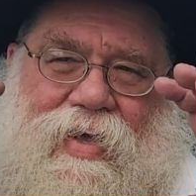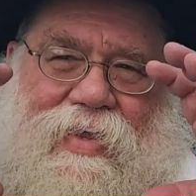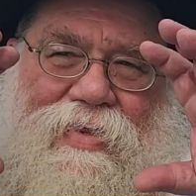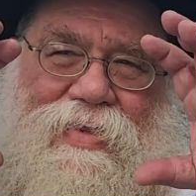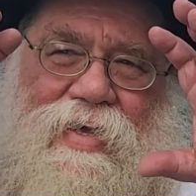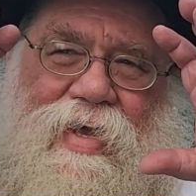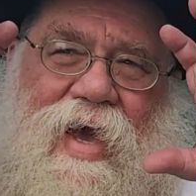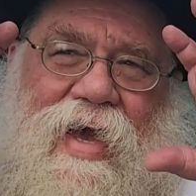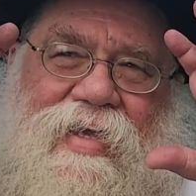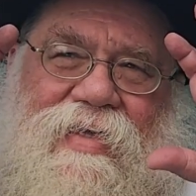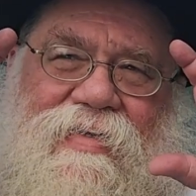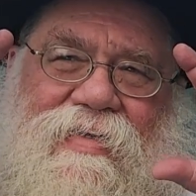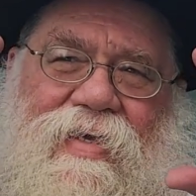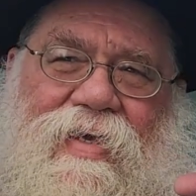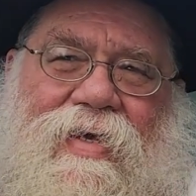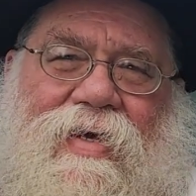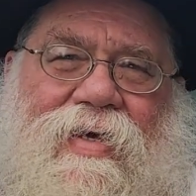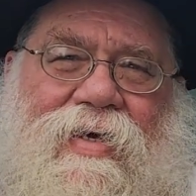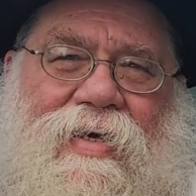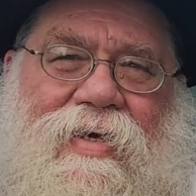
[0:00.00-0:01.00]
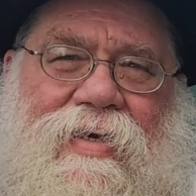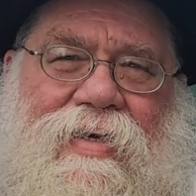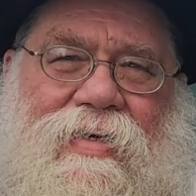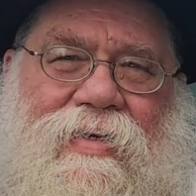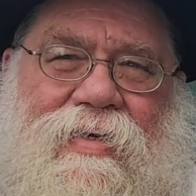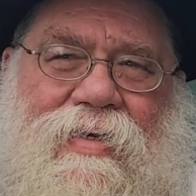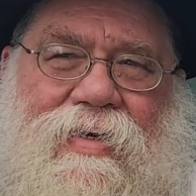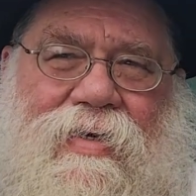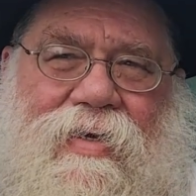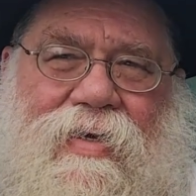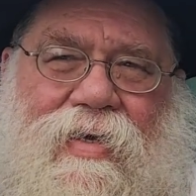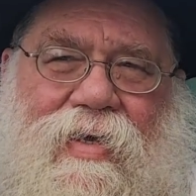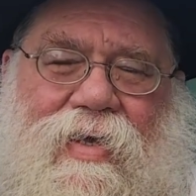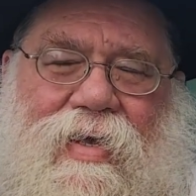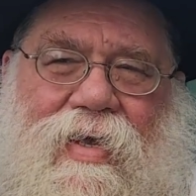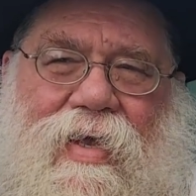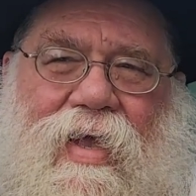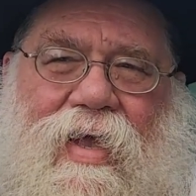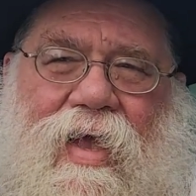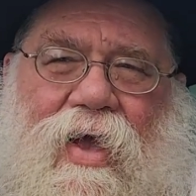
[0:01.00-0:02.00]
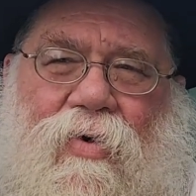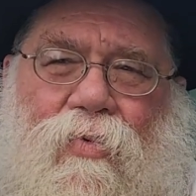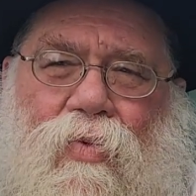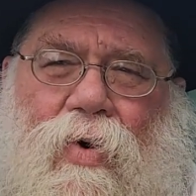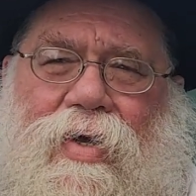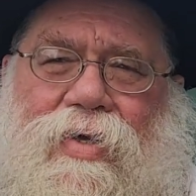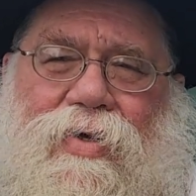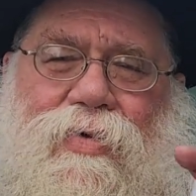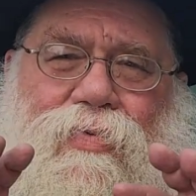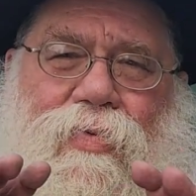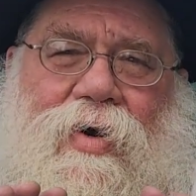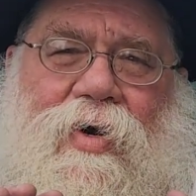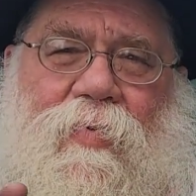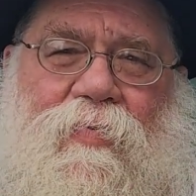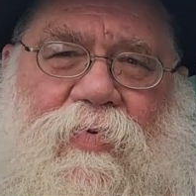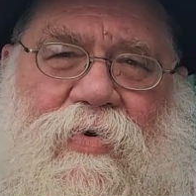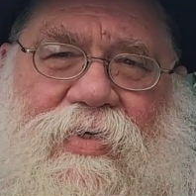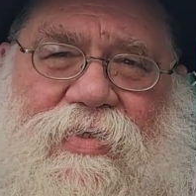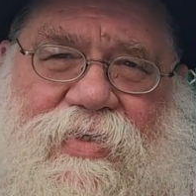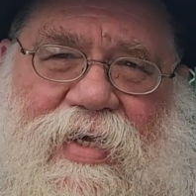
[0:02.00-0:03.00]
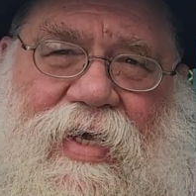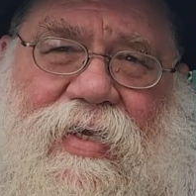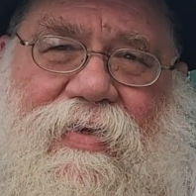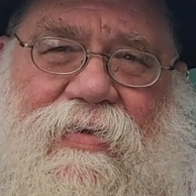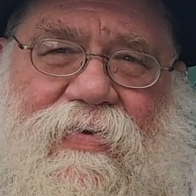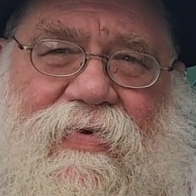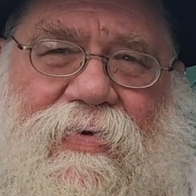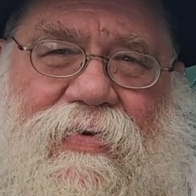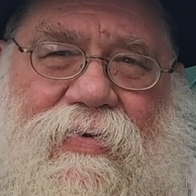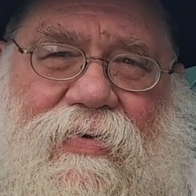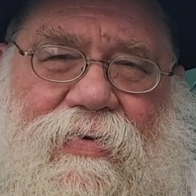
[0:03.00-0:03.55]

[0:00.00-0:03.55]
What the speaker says: the idea and what you want to present.